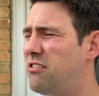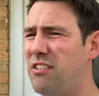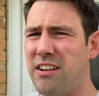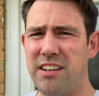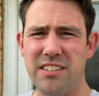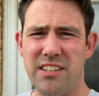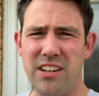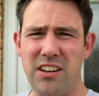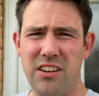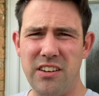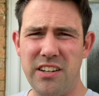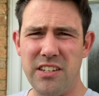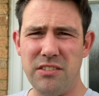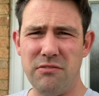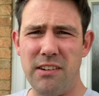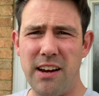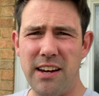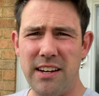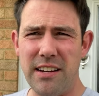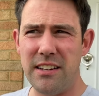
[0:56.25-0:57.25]
Great start, it's
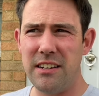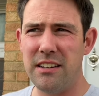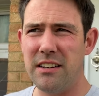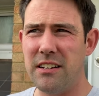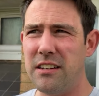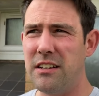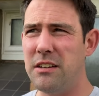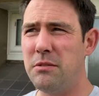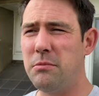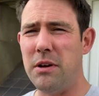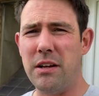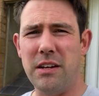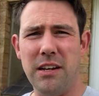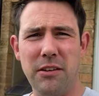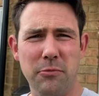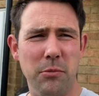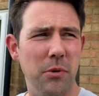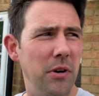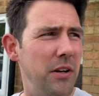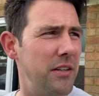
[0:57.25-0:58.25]
raining, but
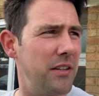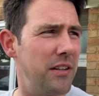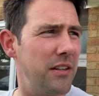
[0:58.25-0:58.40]
never mind,